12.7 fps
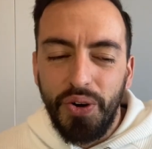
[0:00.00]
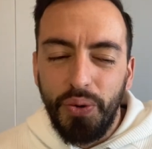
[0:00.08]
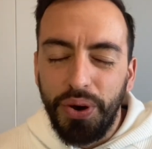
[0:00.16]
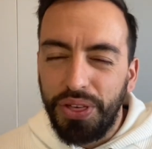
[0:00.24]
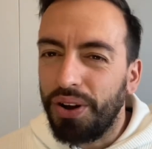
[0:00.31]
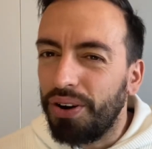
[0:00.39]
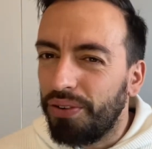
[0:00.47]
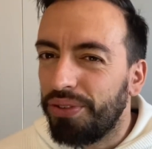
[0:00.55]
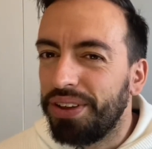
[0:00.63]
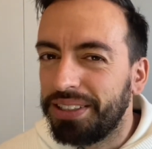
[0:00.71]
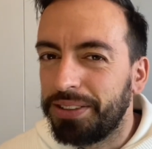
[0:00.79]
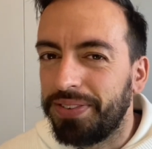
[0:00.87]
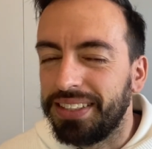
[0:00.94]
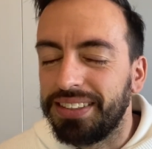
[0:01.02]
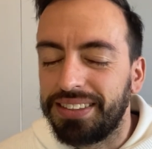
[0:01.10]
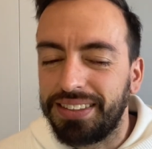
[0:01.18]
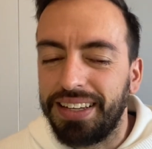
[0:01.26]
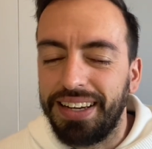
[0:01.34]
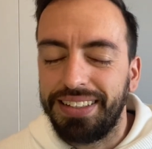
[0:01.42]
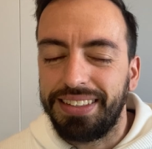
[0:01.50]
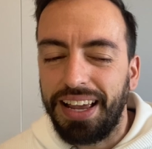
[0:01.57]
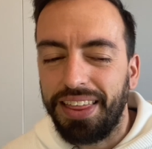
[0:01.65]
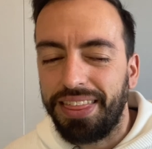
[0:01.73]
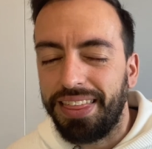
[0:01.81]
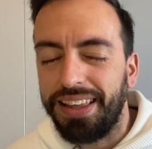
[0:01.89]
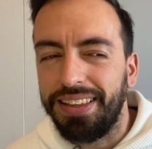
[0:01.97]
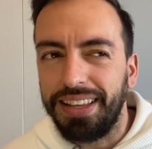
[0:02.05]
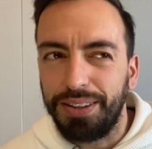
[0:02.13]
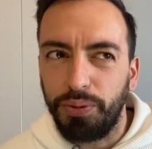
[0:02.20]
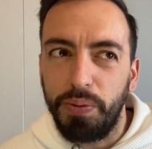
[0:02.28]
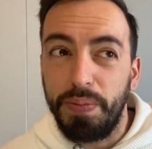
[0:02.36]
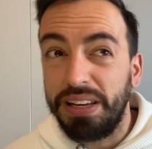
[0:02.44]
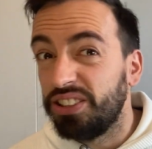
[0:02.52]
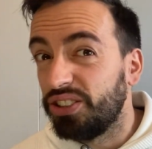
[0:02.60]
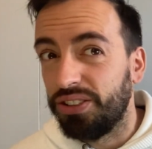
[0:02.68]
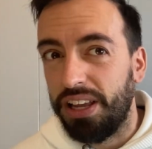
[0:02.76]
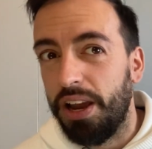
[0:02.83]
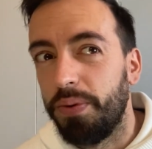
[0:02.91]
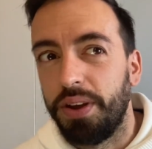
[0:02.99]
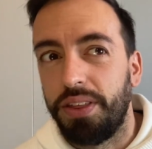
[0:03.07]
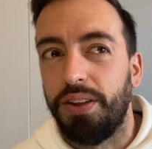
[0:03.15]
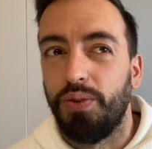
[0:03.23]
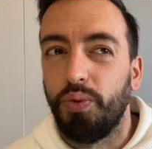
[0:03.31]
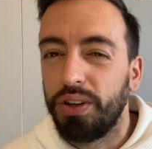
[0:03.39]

With all of this being said, I think that we mentioned everything.